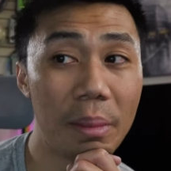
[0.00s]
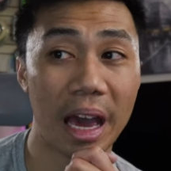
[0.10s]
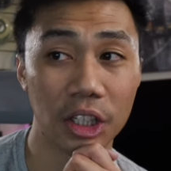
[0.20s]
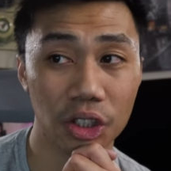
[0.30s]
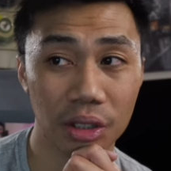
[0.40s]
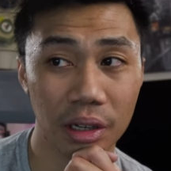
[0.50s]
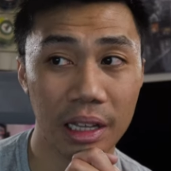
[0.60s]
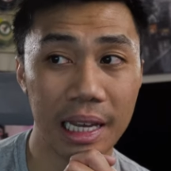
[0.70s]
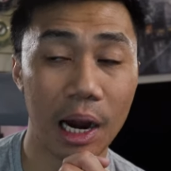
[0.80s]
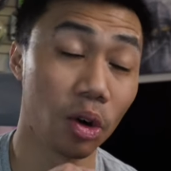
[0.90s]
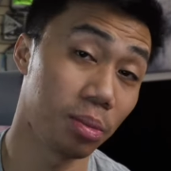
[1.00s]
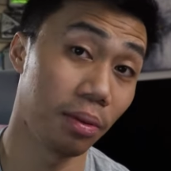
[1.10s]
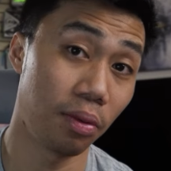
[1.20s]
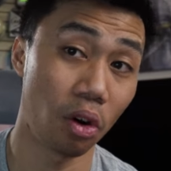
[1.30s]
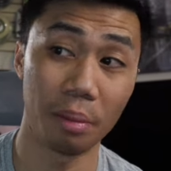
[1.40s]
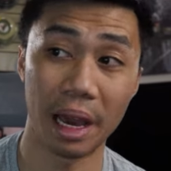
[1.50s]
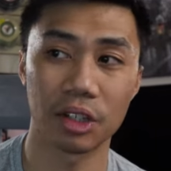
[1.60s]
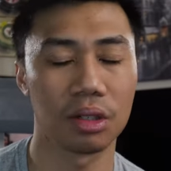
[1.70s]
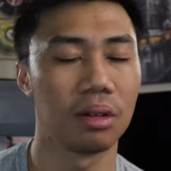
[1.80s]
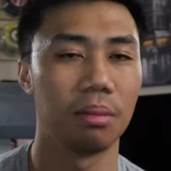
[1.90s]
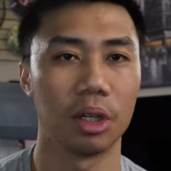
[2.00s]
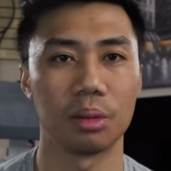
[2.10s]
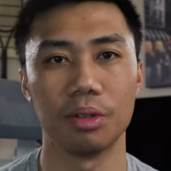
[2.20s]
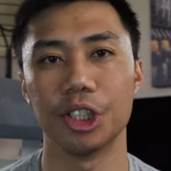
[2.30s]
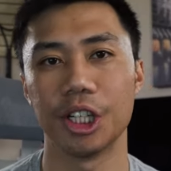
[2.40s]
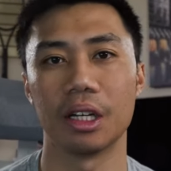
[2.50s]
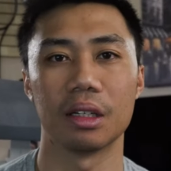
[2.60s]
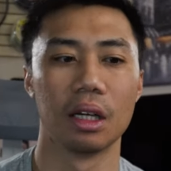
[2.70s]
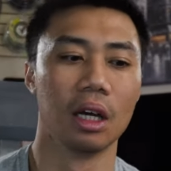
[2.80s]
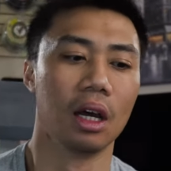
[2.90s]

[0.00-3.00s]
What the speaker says: a match and the hours before a match, much appreciated.